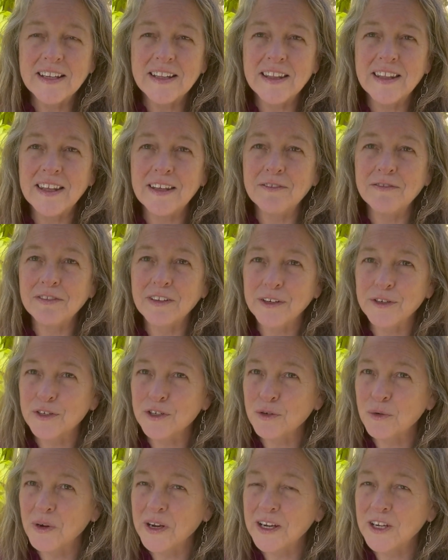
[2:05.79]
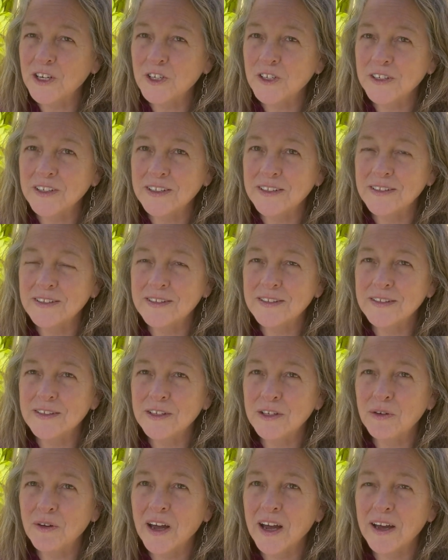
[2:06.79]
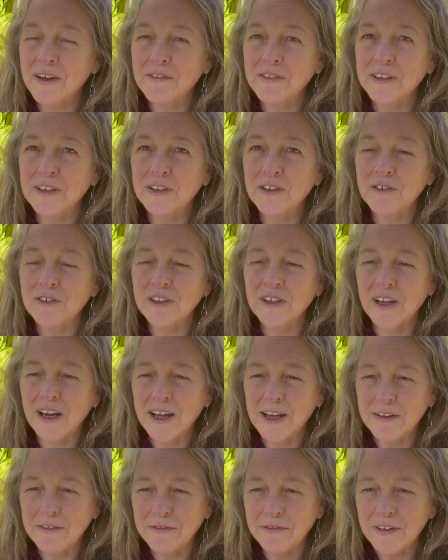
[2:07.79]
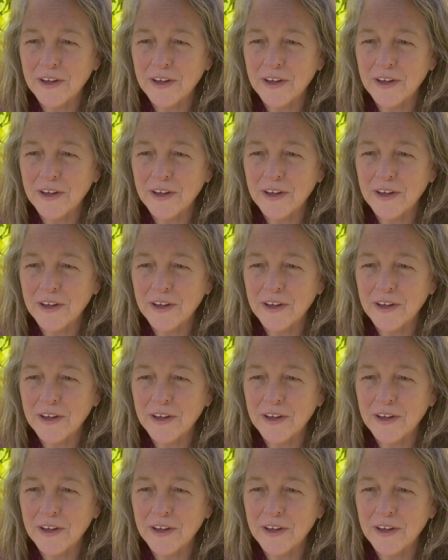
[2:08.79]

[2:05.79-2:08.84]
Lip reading: the fluctuations you have in your life.